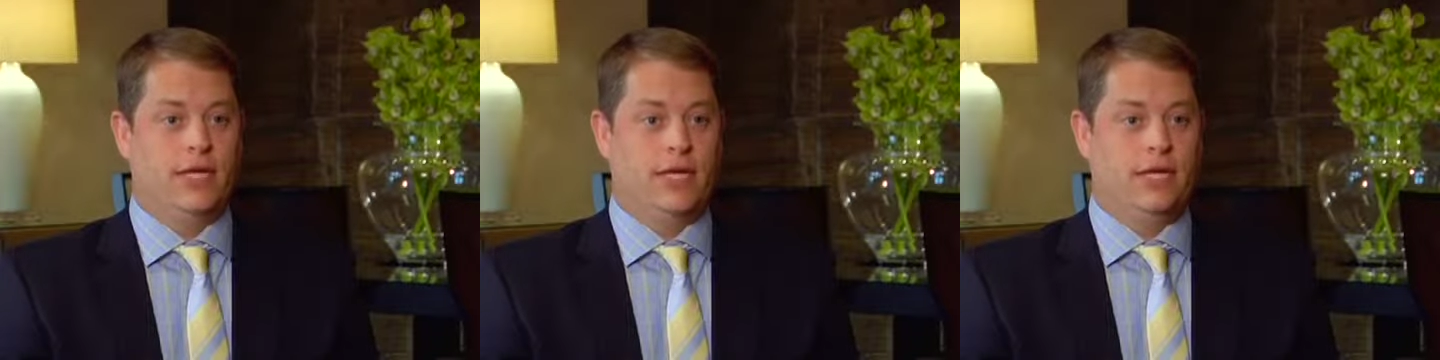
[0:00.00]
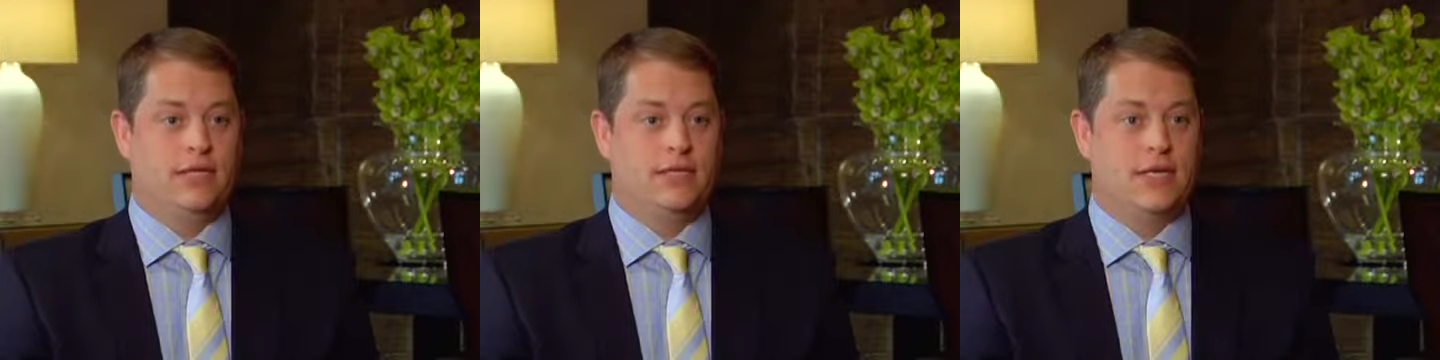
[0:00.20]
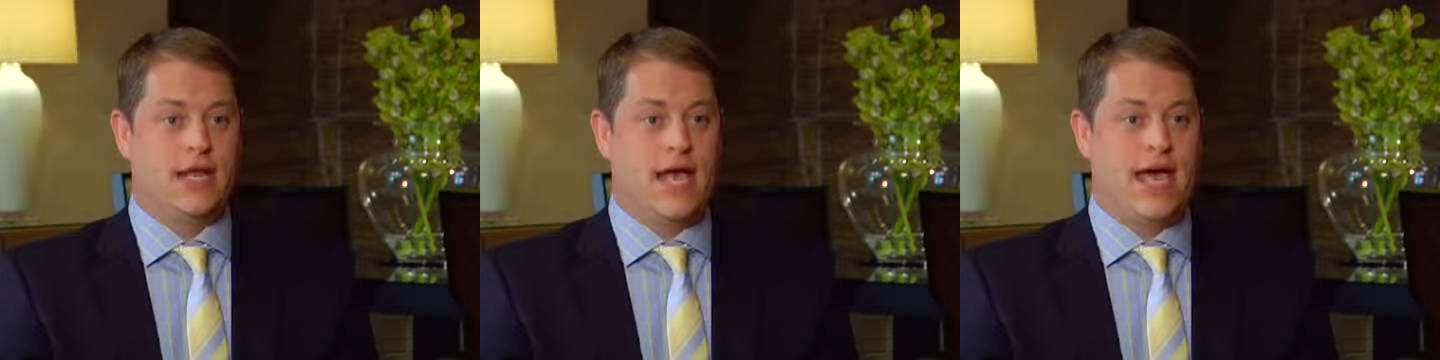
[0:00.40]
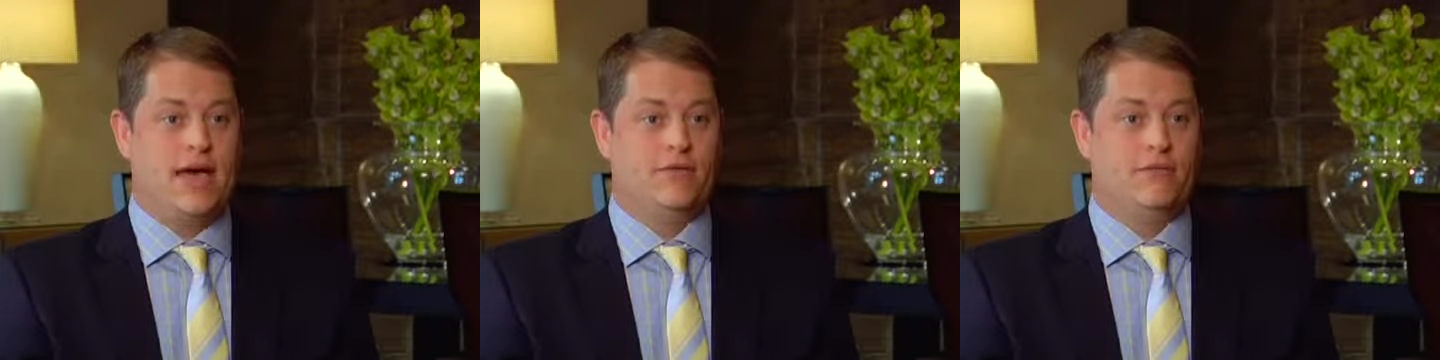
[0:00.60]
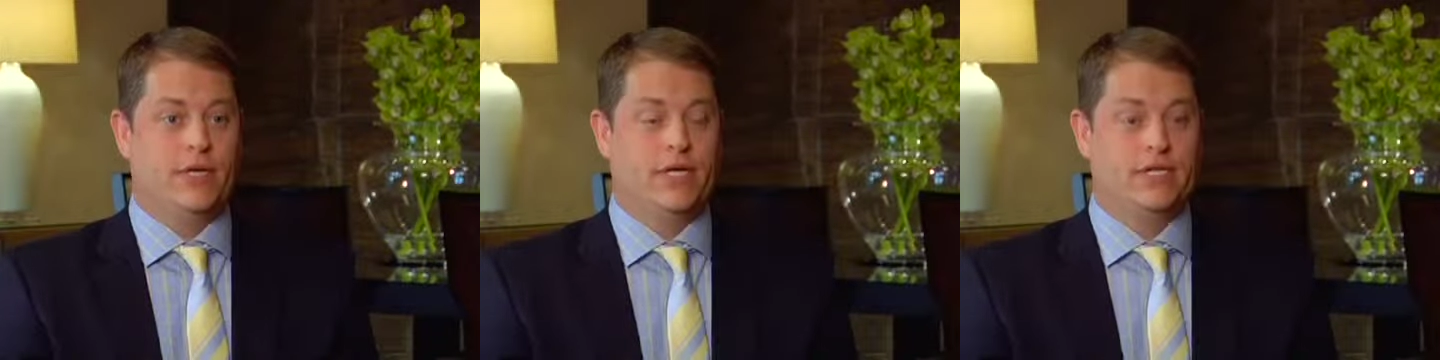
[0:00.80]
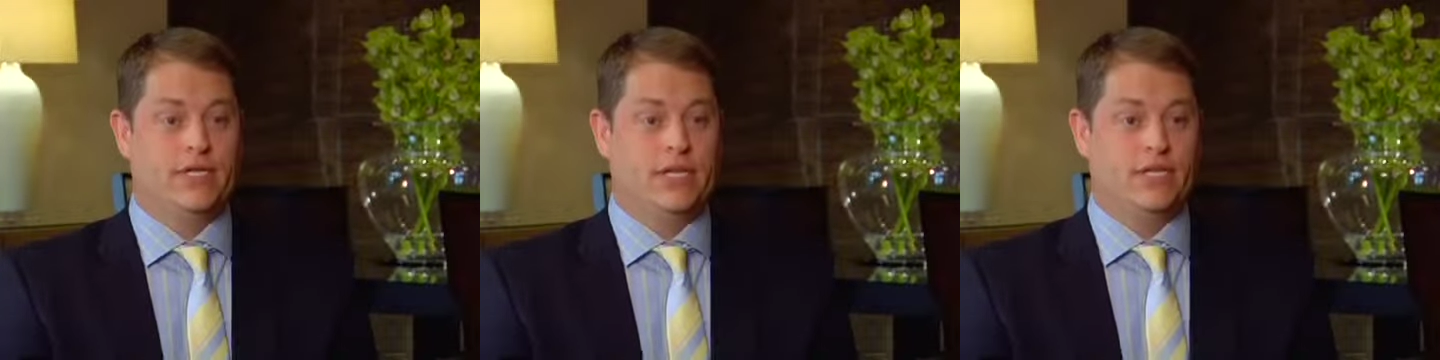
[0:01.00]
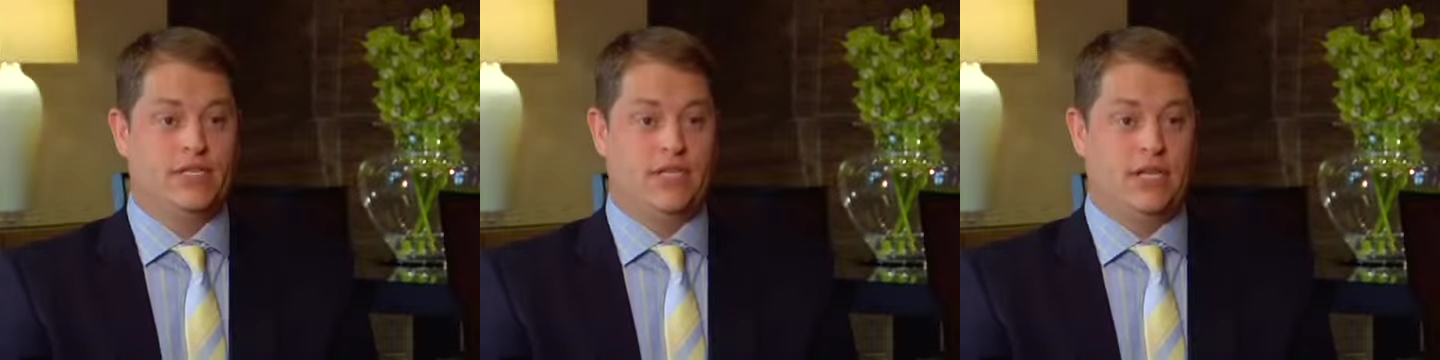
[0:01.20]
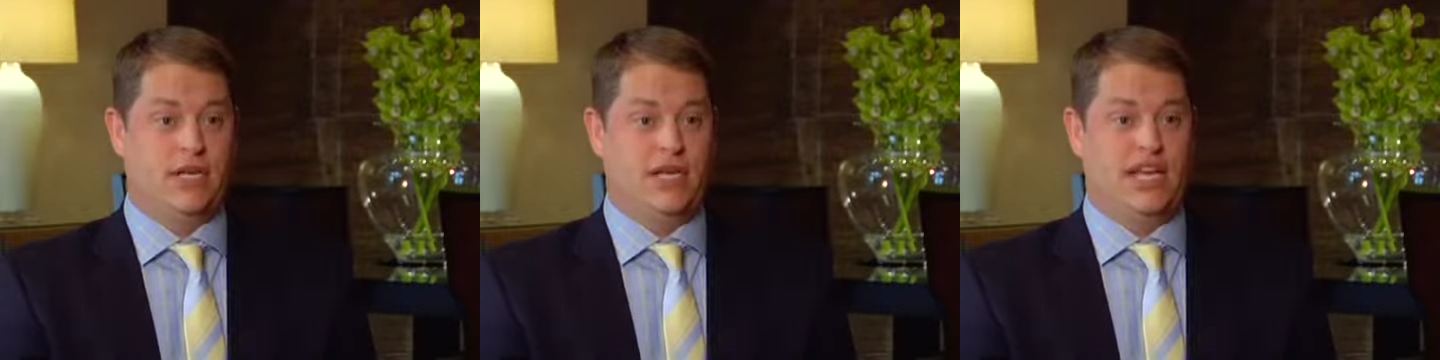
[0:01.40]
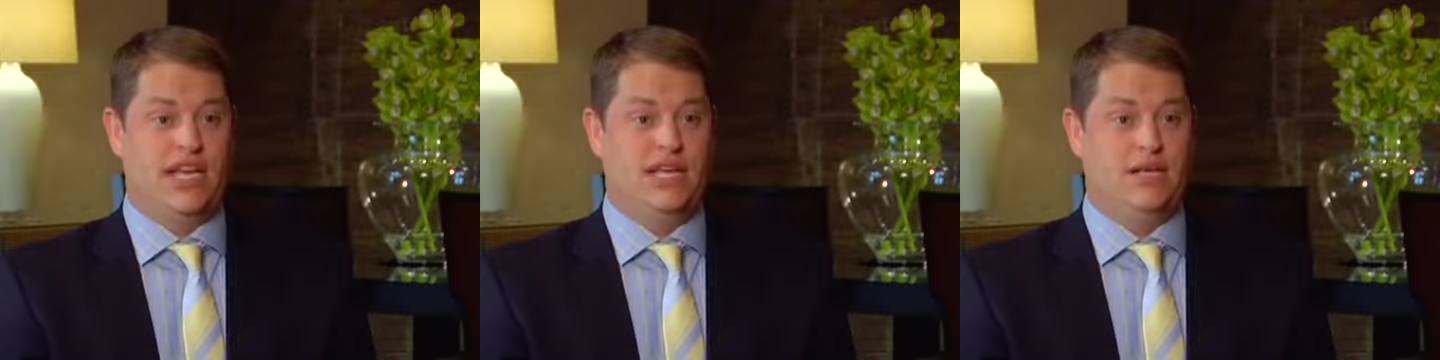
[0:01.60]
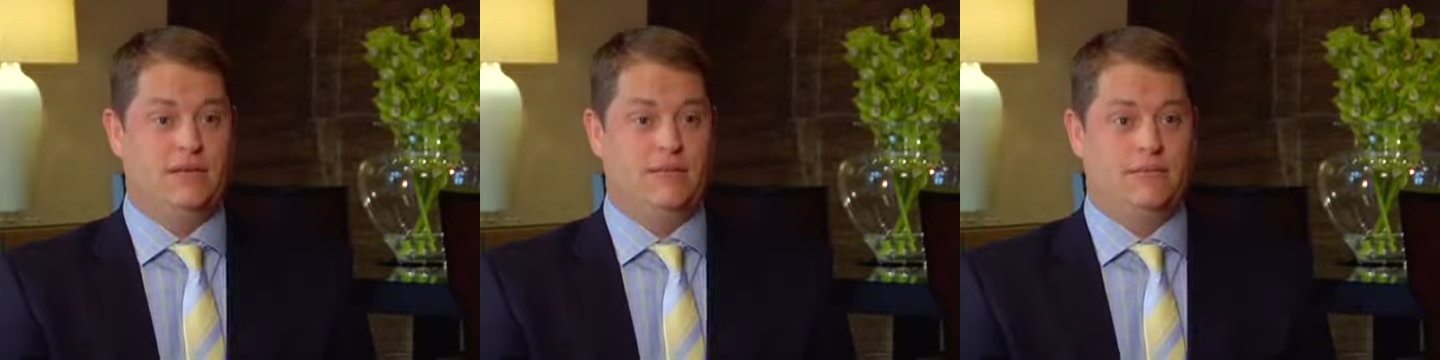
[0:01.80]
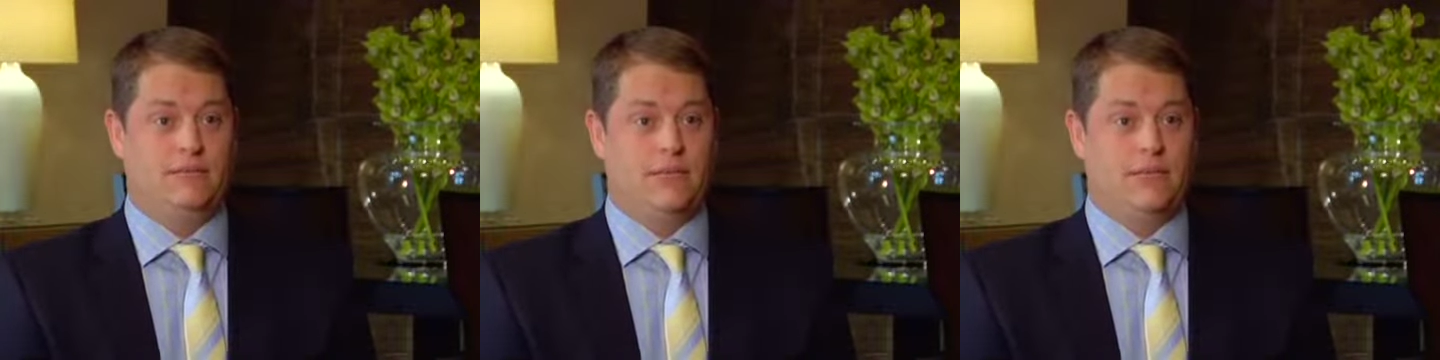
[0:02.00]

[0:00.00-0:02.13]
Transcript: days in half because they just didn't need it.